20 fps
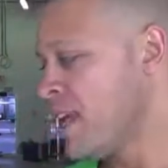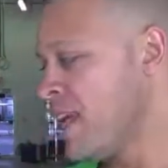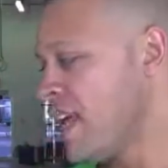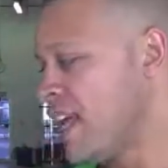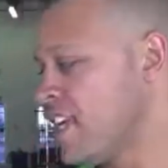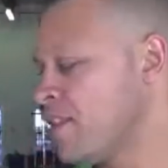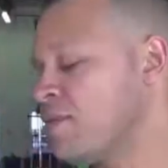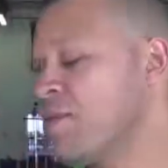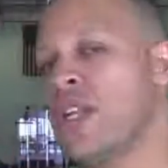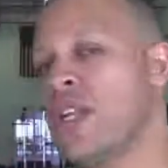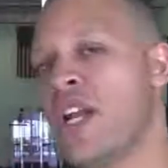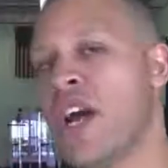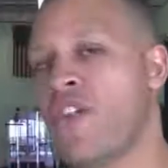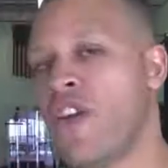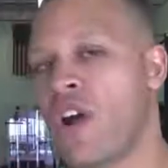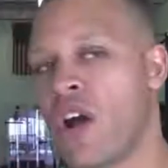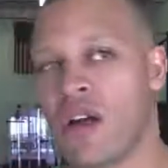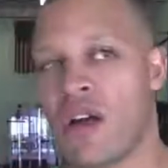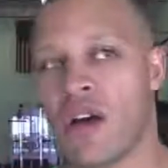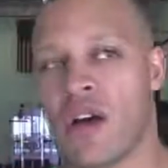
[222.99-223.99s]
It gives me enough
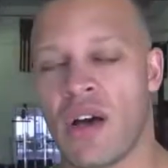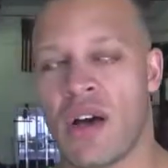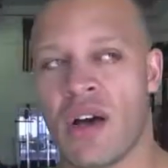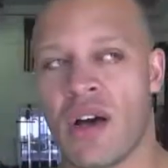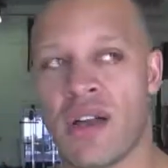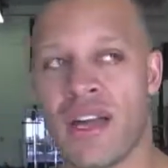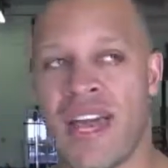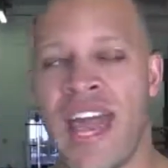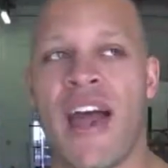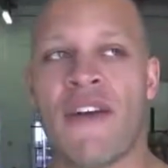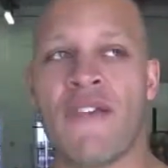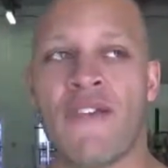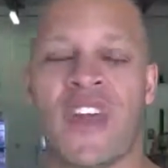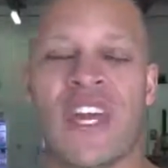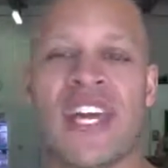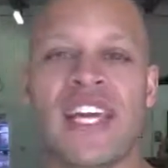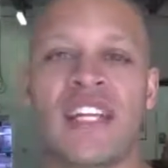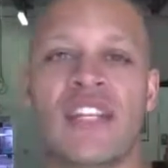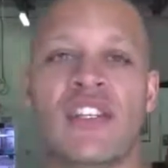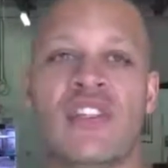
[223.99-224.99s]

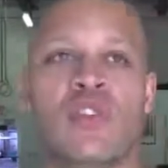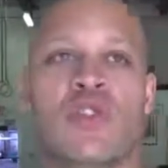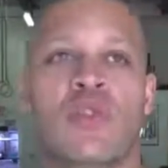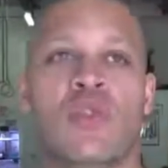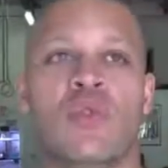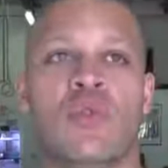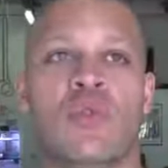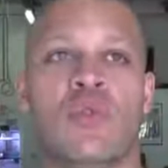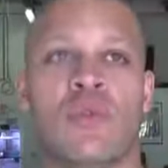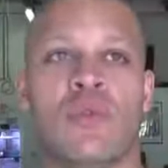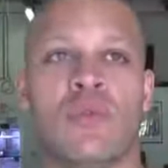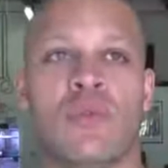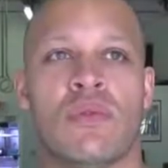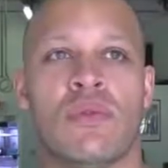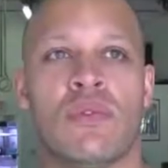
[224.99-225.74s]
caffeine to